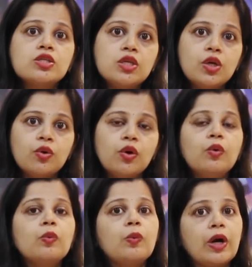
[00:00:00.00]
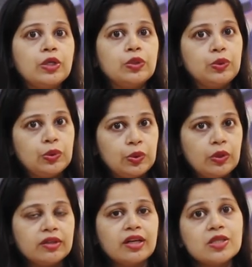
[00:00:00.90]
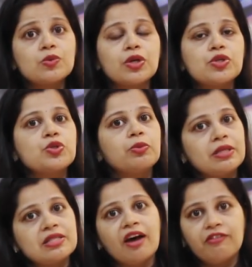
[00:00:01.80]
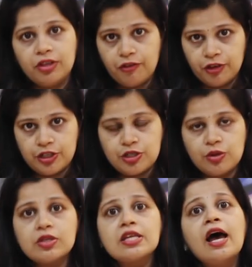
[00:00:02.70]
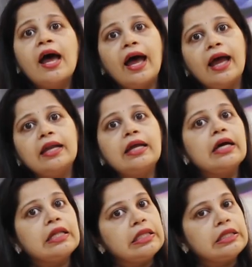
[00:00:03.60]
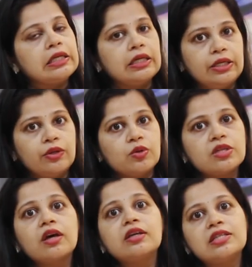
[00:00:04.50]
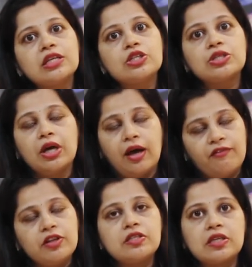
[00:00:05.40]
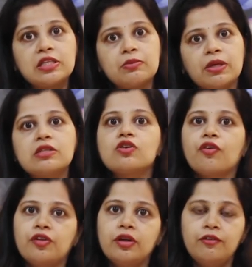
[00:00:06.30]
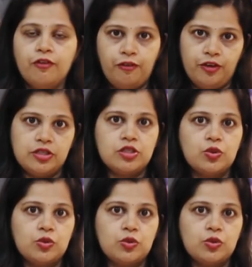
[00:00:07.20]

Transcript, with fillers: 0, 1 to 2, that is 1 to 2 months after the first dose, and the third dose after 6 months of the first